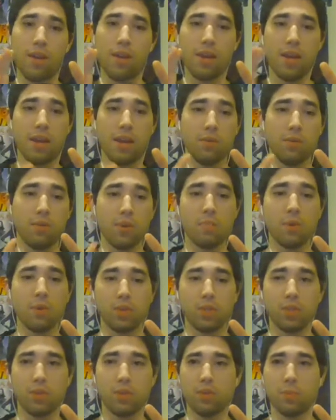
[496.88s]
and he really
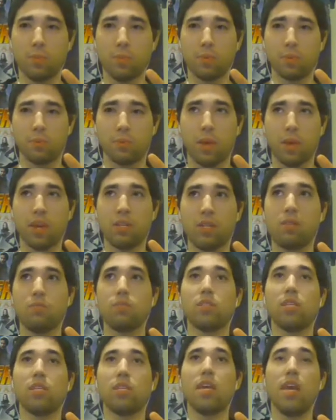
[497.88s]
puts you in the
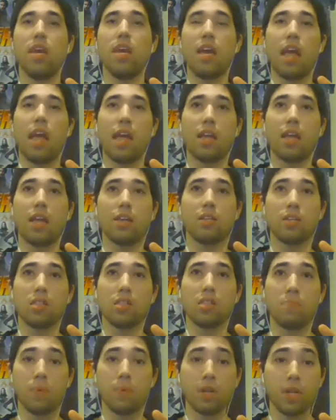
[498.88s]
perspectives. And
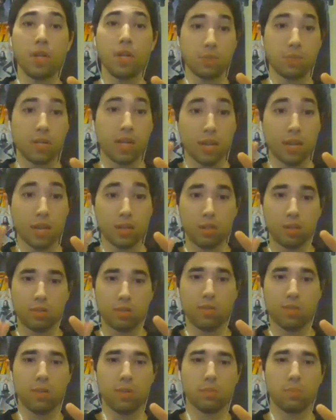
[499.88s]
the build-up to
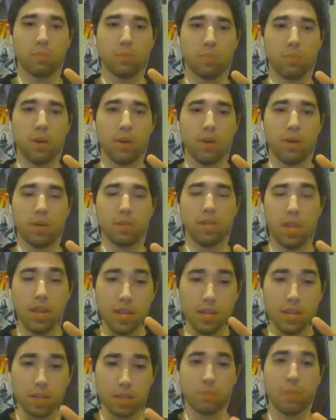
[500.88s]
Godzilla's first appearance
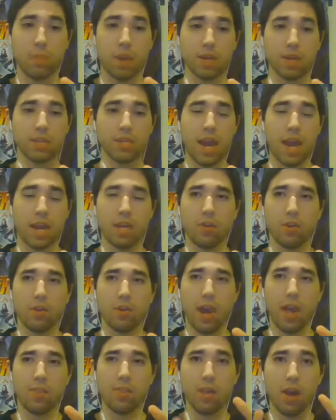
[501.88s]
is spectacular.
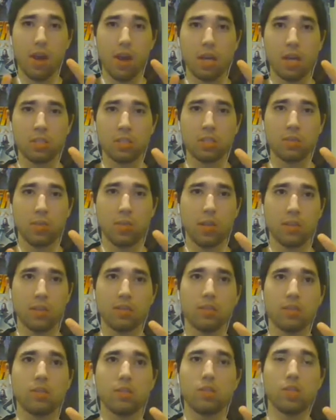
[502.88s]
And the awesome,
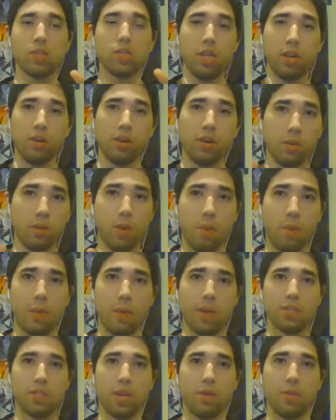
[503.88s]
like, cheering
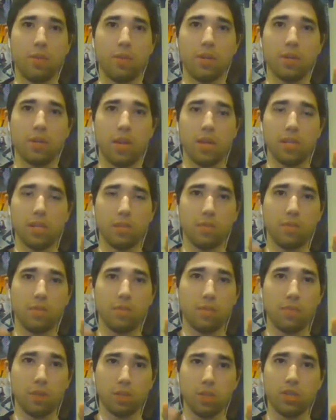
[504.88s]
moments, like when Godzilla
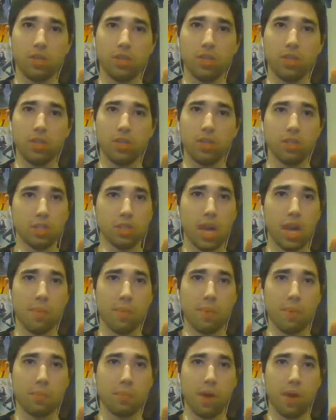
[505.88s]
first unleashes his
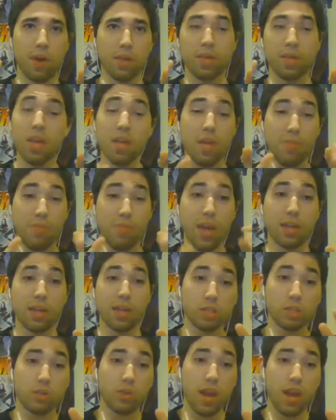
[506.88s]
atomic breath,
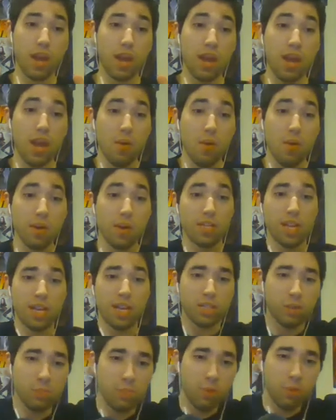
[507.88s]
that's great. When he
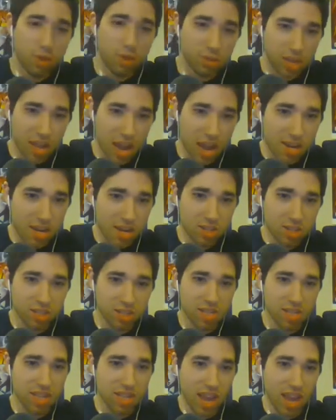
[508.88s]
takes the Muto's head and he
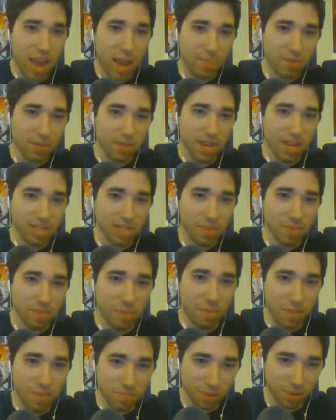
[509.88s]
just decapitates it
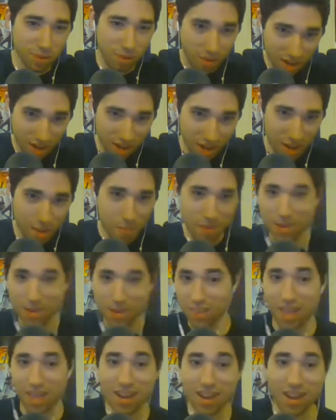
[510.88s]
by blowing it up
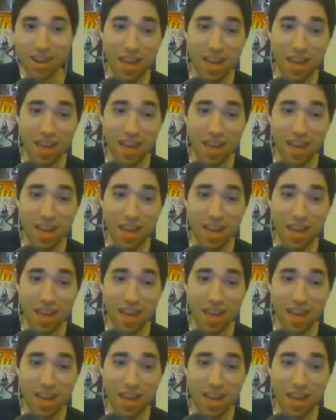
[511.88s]
like that,